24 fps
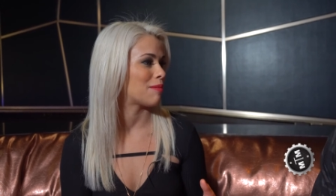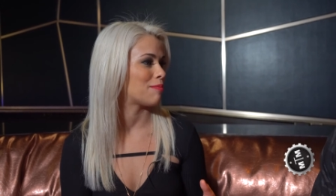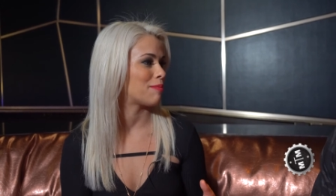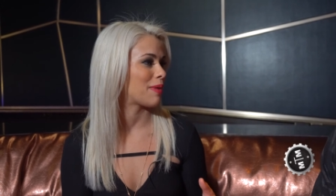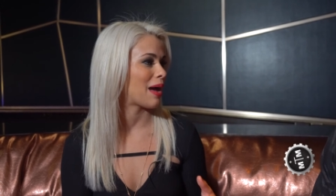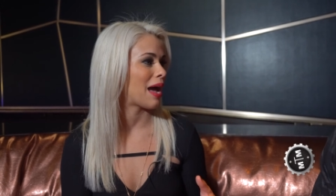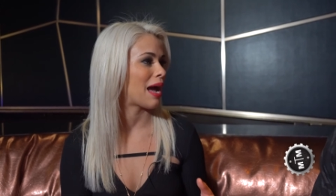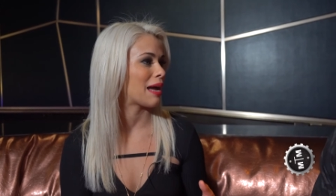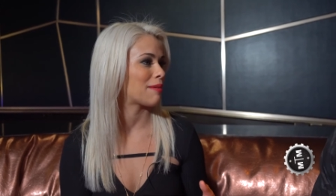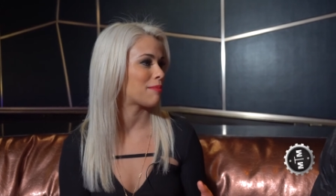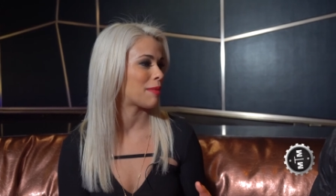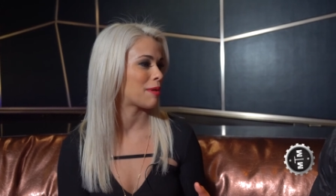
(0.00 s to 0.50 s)

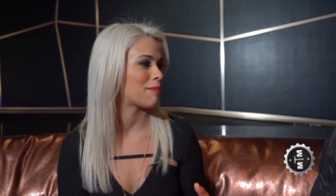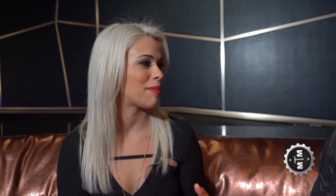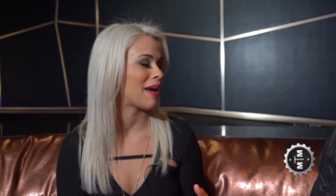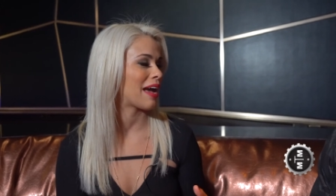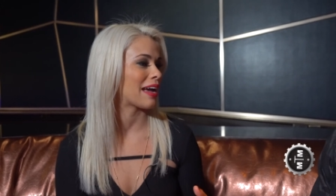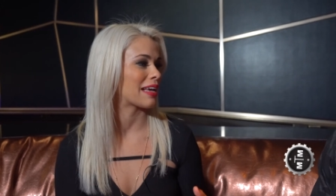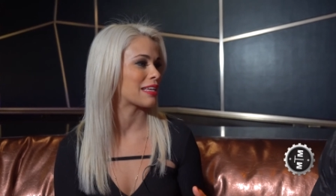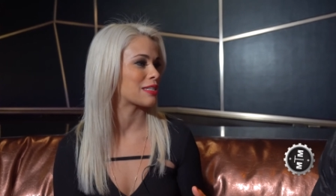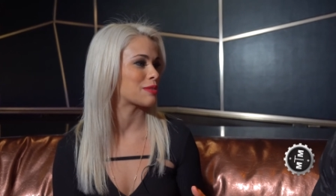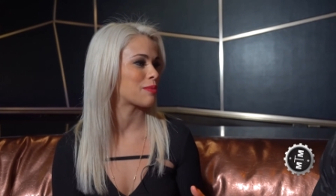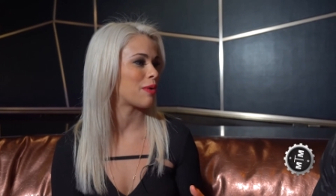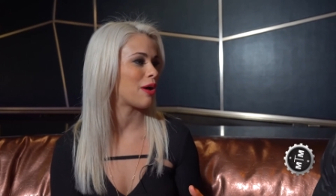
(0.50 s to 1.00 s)
behind my
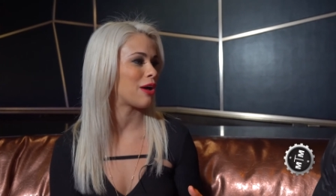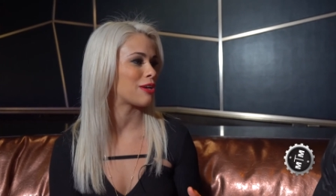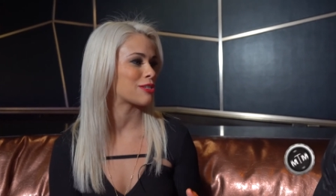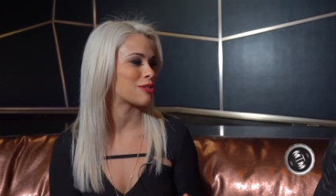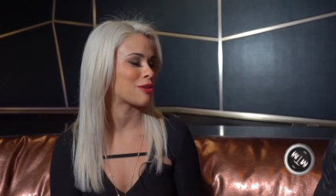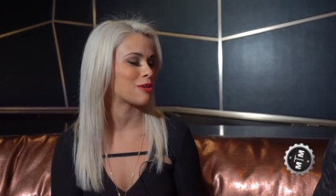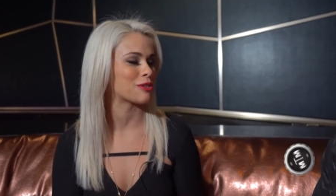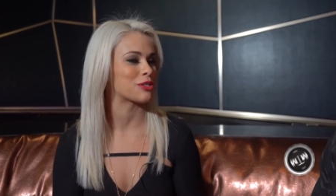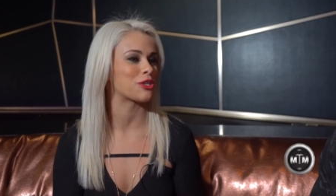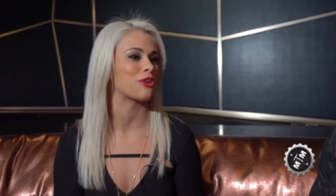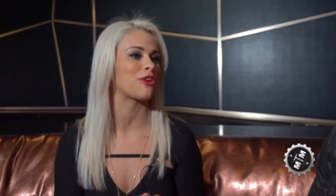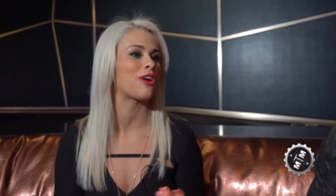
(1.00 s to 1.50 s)
back as well. So
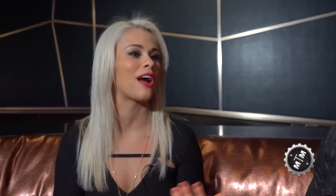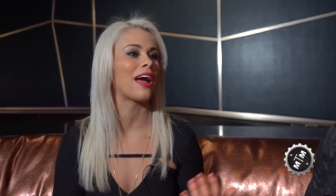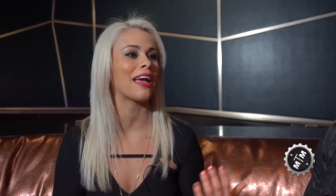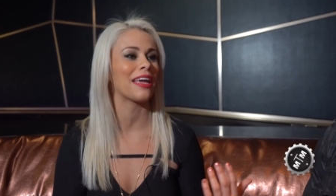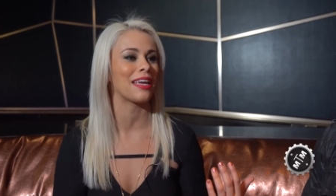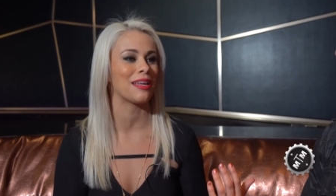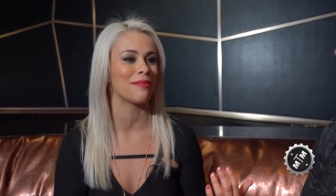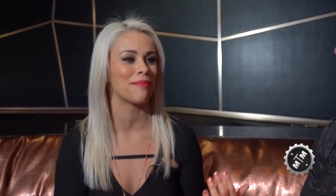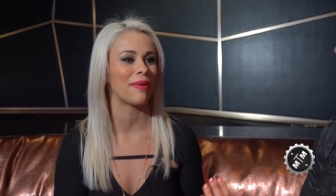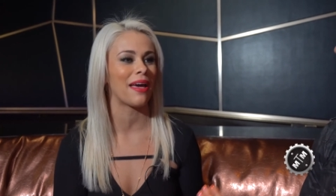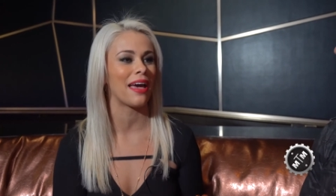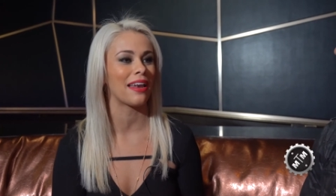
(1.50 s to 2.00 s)
I was crying
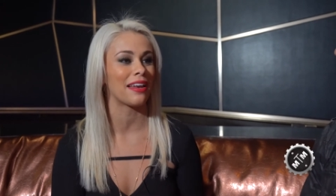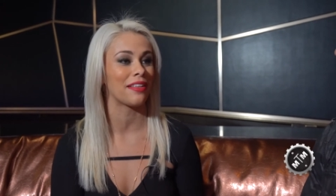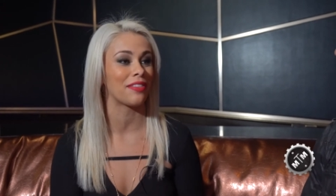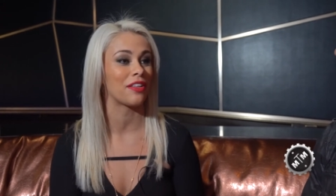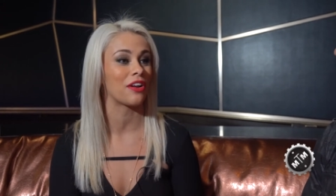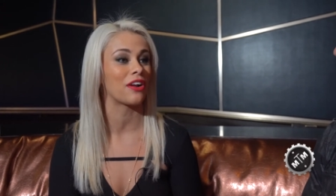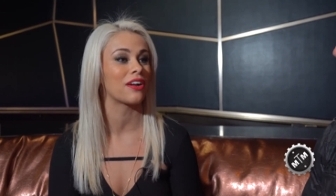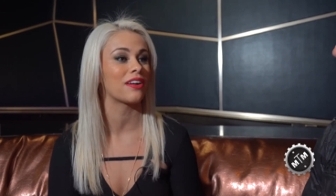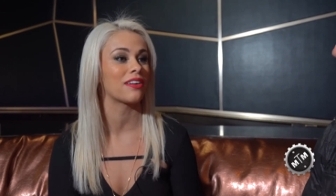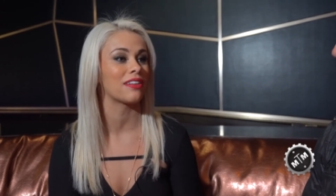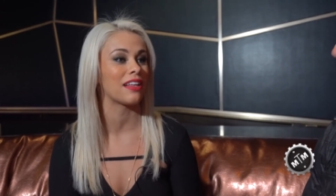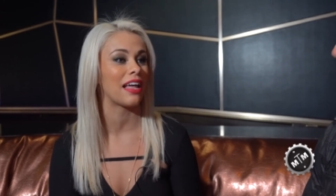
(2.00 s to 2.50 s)
in bed, and
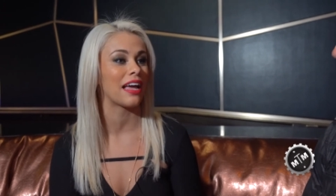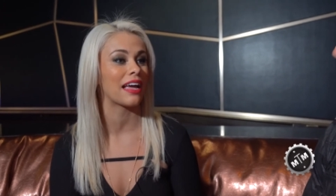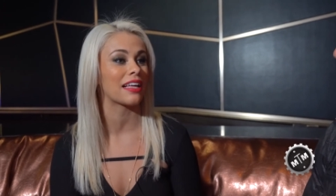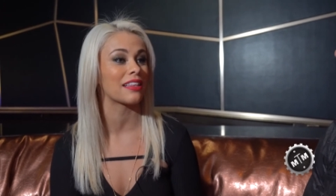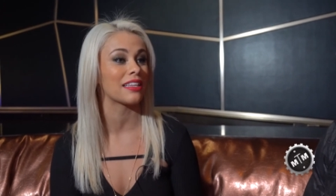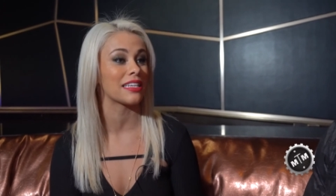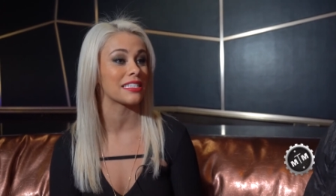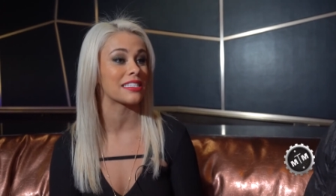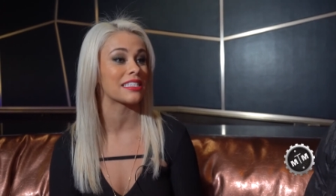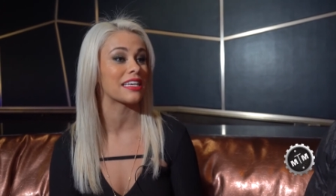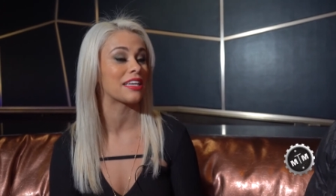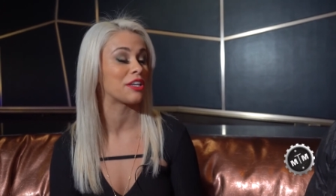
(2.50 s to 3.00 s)
they're like,
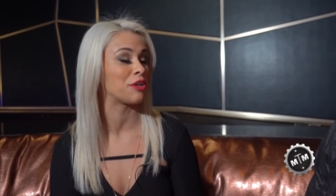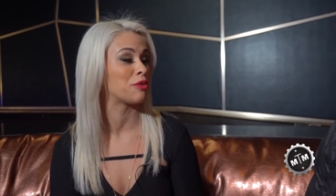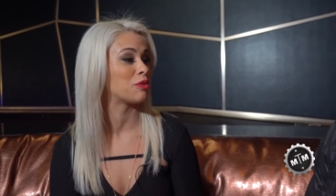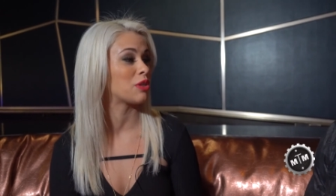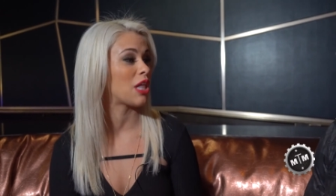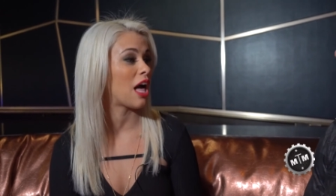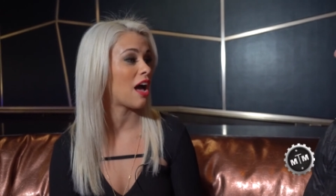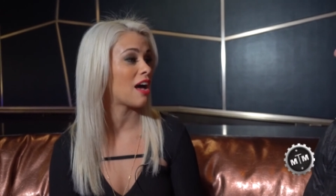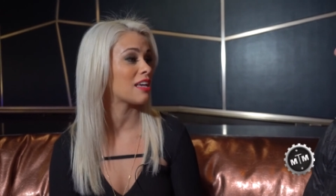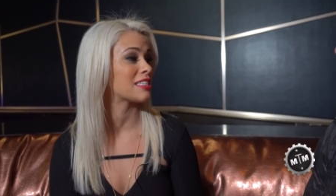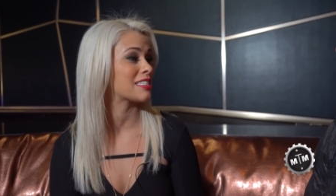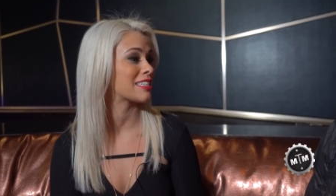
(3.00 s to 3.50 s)
listen, you
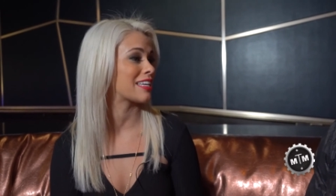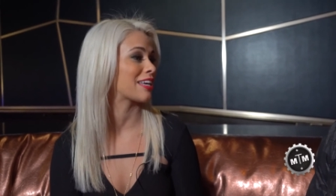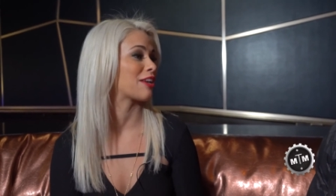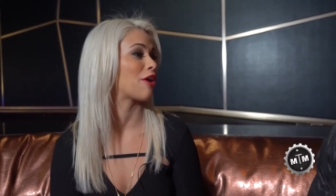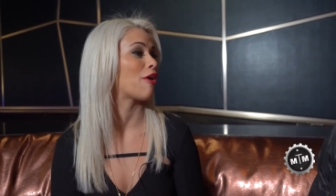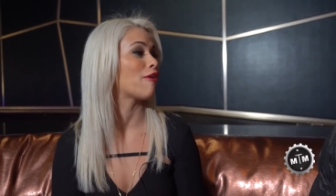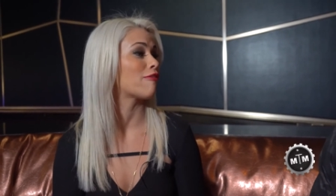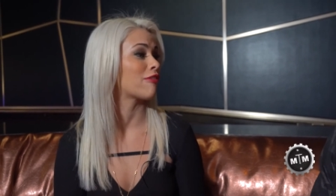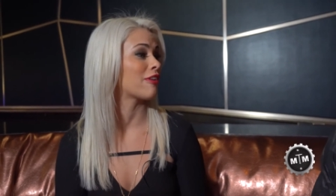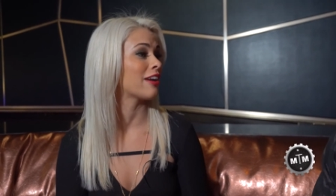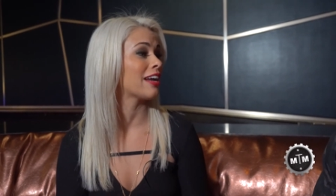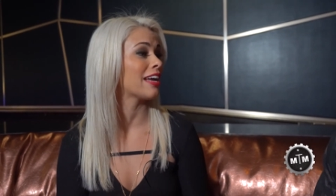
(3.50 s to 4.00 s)
lost, get
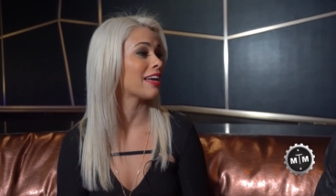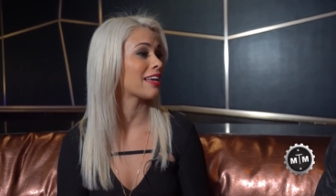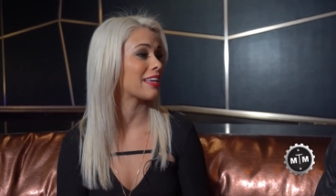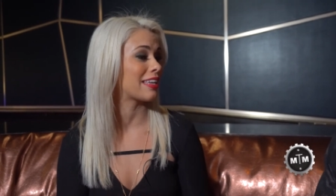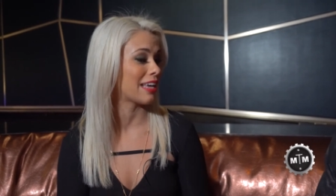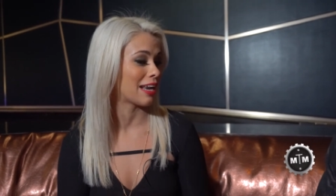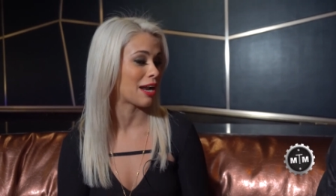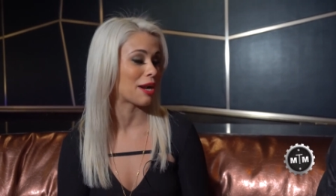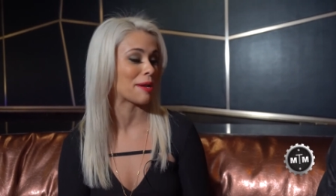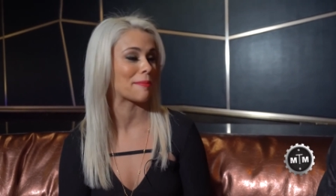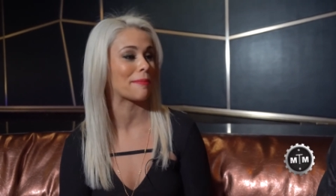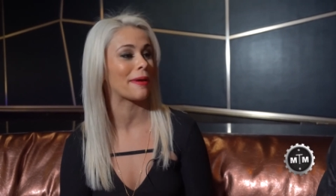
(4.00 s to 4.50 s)
over it,
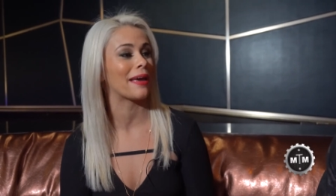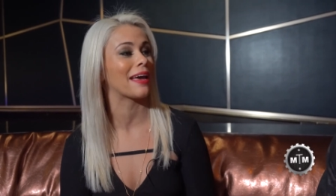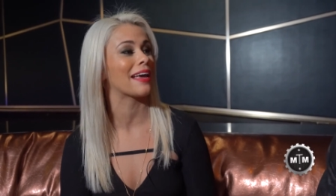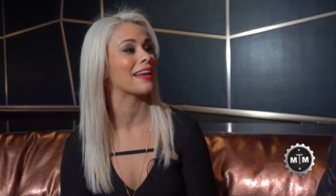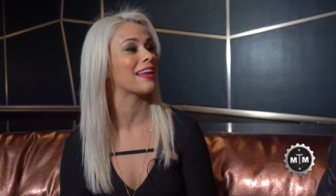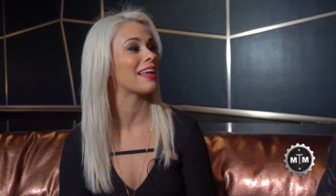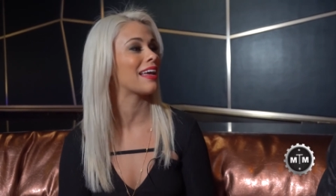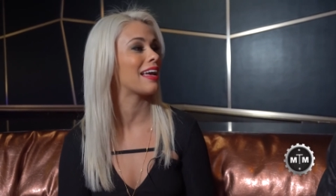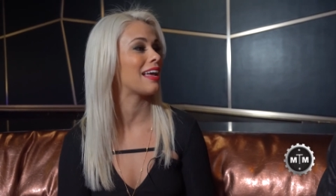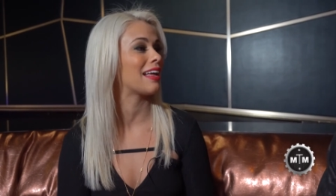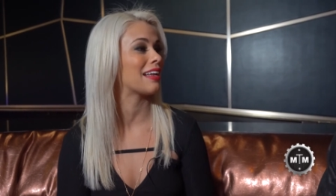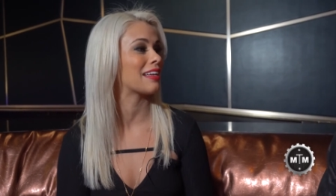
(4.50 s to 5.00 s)
get out of bed,
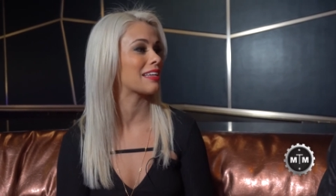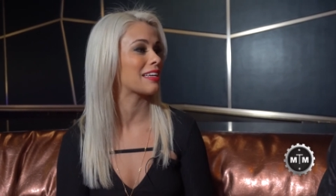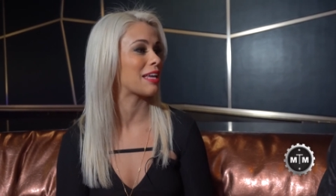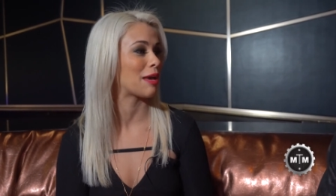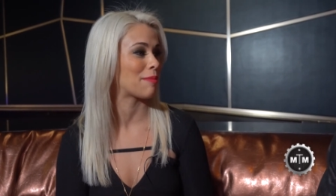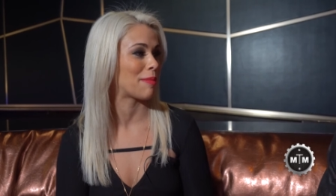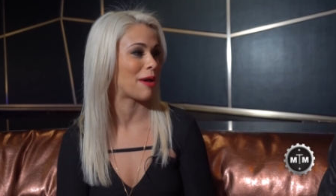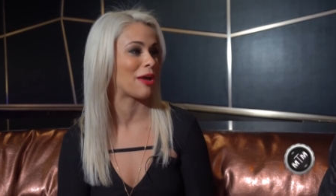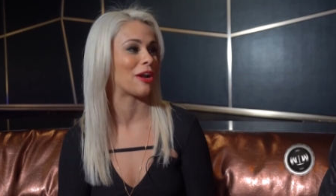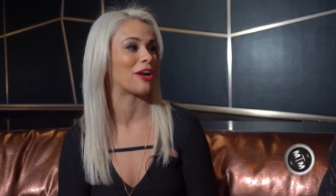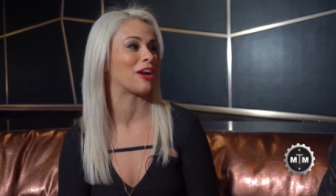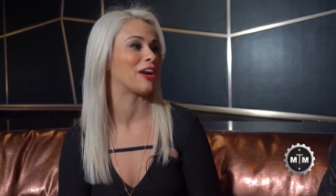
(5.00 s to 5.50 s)
and
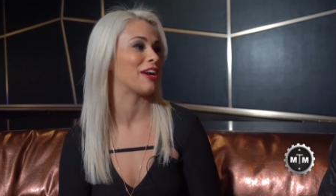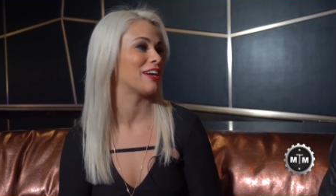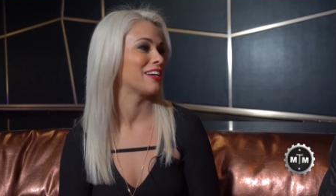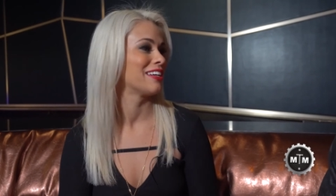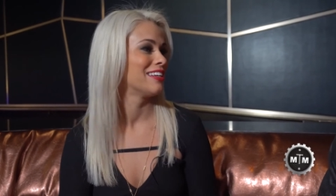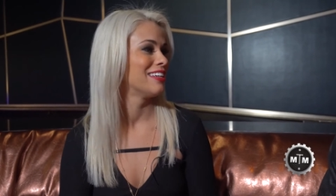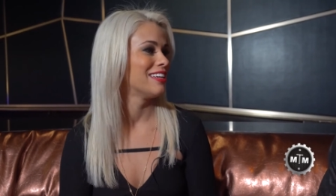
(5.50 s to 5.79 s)
get better.